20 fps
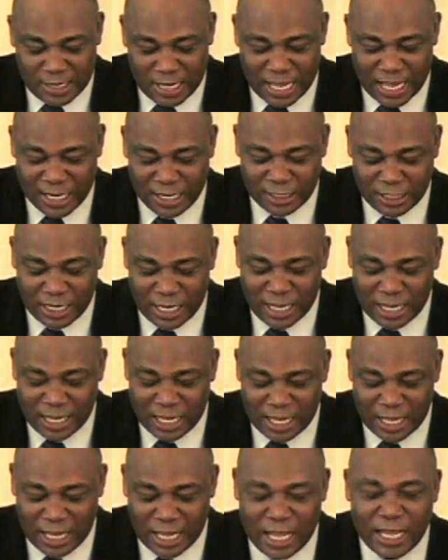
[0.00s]
I,
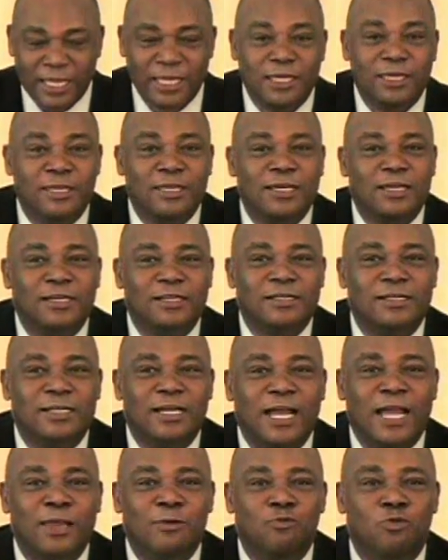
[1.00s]
I,
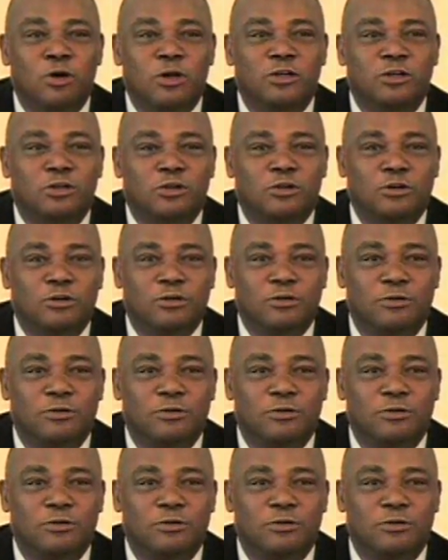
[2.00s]
I wonder